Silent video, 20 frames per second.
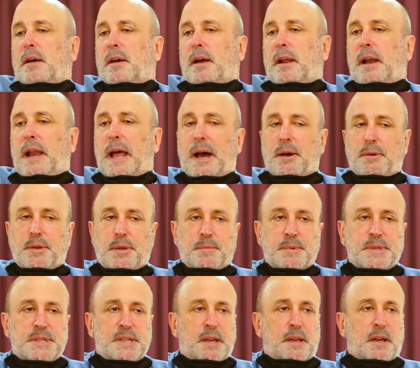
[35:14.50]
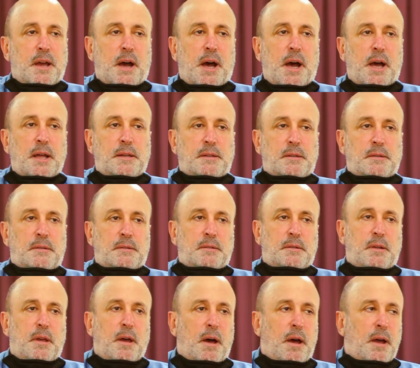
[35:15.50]
Allow Him. Say, God,
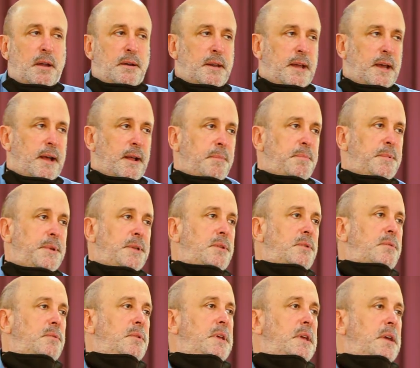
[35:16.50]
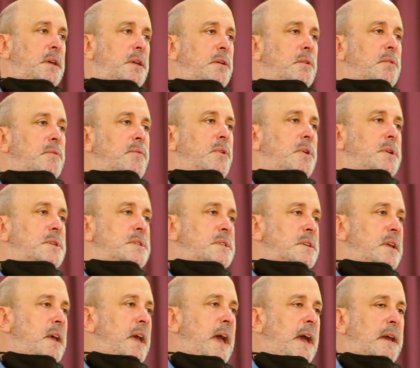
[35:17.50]
God, help me to hear your voice
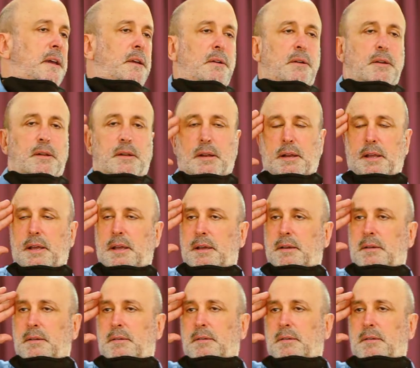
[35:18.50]
accurately.